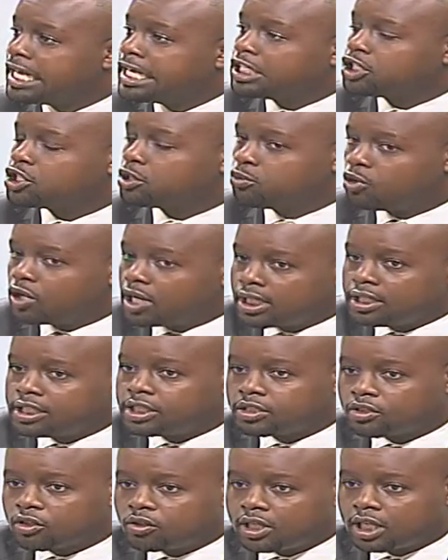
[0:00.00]
Chebukati is
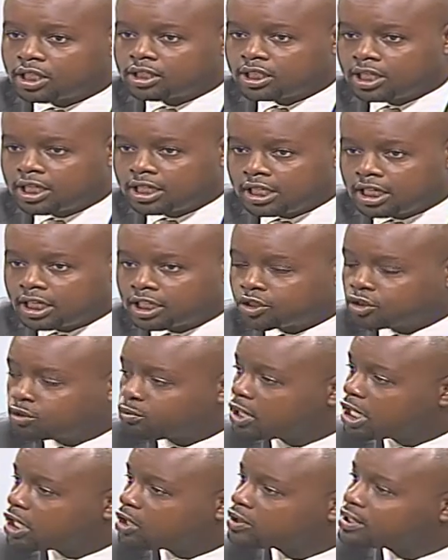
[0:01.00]
conducting an election
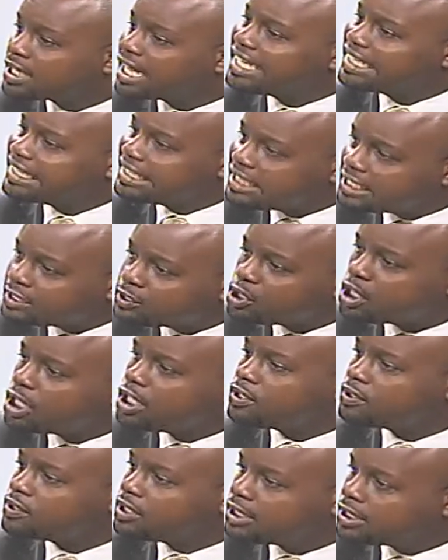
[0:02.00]
because this
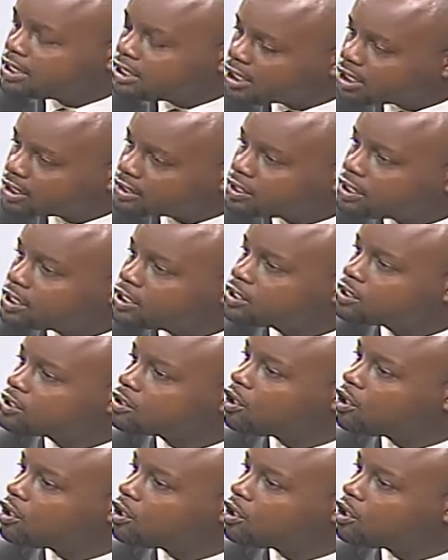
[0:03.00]
is the dictate